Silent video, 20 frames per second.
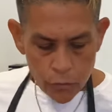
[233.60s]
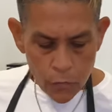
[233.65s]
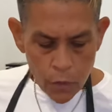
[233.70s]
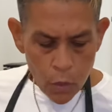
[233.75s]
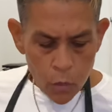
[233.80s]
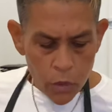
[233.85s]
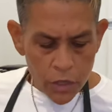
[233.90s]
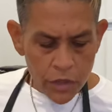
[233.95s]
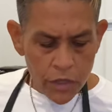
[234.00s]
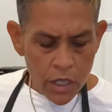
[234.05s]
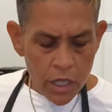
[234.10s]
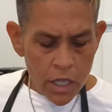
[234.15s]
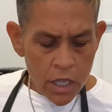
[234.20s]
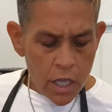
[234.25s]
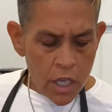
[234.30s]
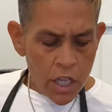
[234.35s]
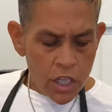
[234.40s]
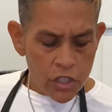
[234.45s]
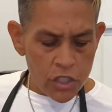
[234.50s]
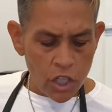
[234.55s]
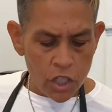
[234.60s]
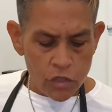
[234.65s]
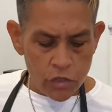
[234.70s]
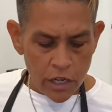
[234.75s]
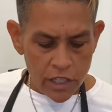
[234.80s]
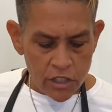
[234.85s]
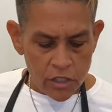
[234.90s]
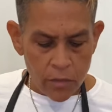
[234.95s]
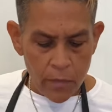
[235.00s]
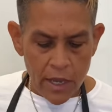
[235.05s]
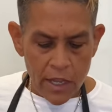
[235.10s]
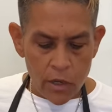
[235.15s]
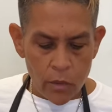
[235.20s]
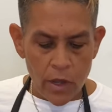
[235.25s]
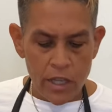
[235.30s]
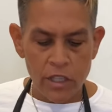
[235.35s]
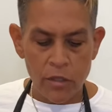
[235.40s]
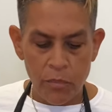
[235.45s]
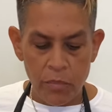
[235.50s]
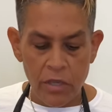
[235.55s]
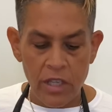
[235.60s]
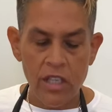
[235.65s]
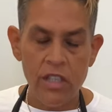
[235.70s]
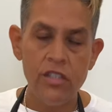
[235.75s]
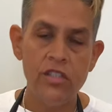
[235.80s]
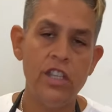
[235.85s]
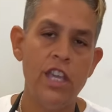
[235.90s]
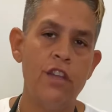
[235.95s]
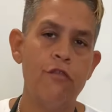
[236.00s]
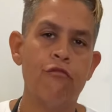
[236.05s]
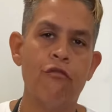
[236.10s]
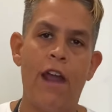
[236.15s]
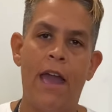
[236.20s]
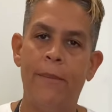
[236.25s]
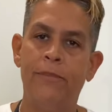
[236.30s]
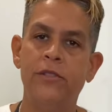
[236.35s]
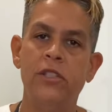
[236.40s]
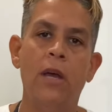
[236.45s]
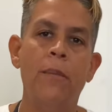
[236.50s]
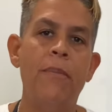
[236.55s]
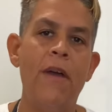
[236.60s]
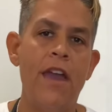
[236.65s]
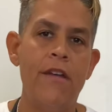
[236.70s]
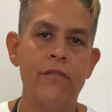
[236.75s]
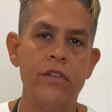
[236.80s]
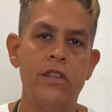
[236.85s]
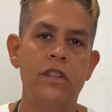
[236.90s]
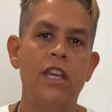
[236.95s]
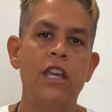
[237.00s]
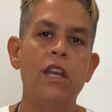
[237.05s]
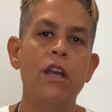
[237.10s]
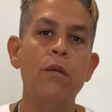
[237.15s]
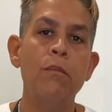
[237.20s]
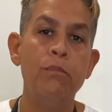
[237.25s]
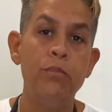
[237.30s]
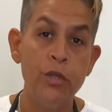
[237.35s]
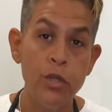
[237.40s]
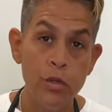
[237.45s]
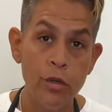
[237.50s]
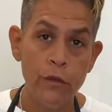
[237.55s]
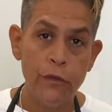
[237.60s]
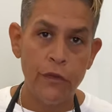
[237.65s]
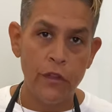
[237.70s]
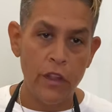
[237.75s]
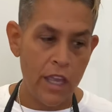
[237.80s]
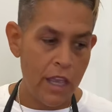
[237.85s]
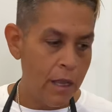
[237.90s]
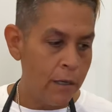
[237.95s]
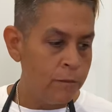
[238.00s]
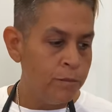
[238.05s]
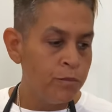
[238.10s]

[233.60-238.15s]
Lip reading: With the sun-dried tomato and the peas, it wraps up everything beautifully.